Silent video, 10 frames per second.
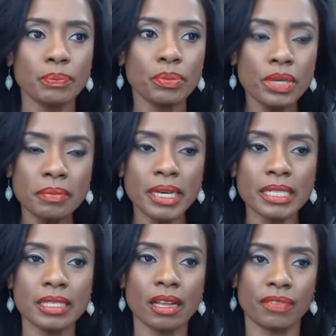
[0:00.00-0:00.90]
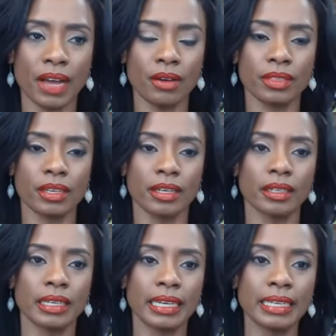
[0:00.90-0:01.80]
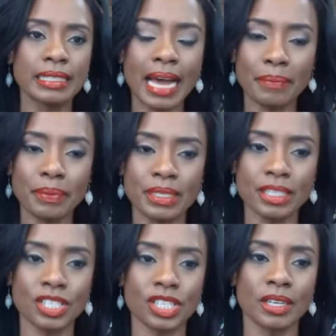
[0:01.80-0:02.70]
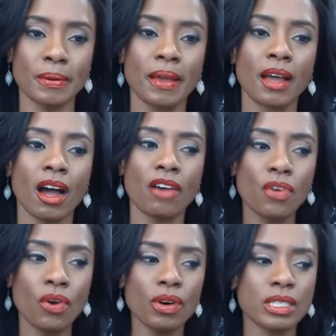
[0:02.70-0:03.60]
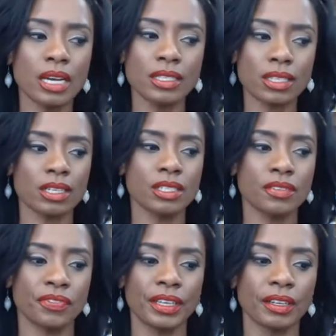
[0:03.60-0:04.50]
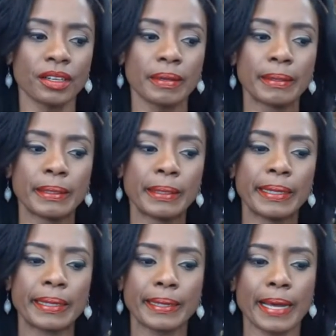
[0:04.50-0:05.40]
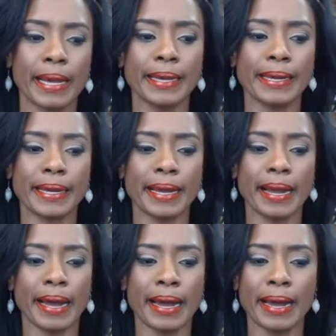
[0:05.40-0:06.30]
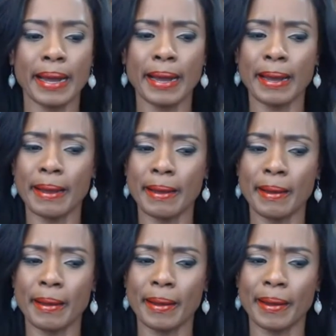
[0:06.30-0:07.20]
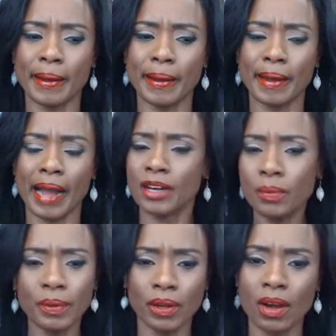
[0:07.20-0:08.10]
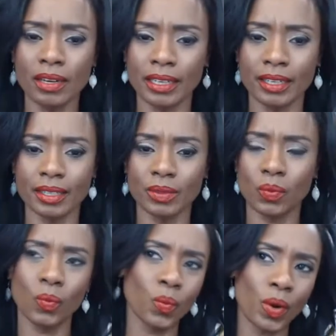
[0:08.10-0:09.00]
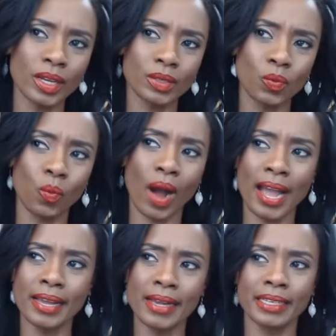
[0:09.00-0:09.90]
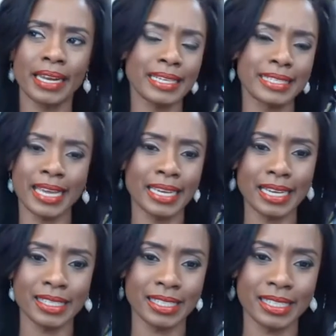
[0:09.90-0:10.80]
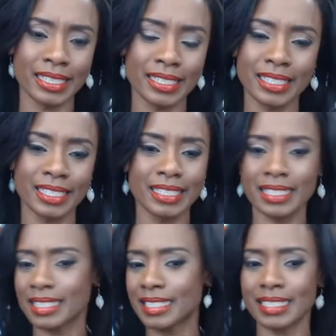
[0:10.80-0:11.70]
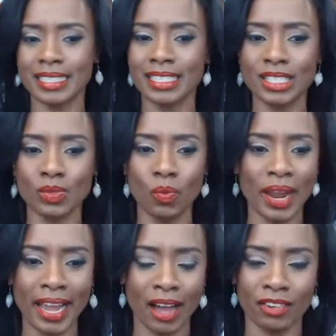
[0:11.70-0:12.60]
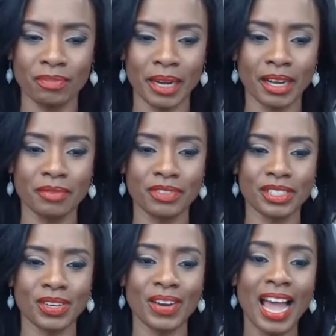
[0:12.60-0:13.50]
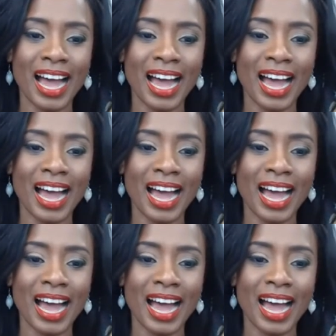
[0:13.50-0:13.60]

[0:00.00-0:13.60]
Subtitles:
putting myself out there in that position, of course, I started to feel like, I don't belong here. Why did I say yes to this? This is way out of my comfort zone.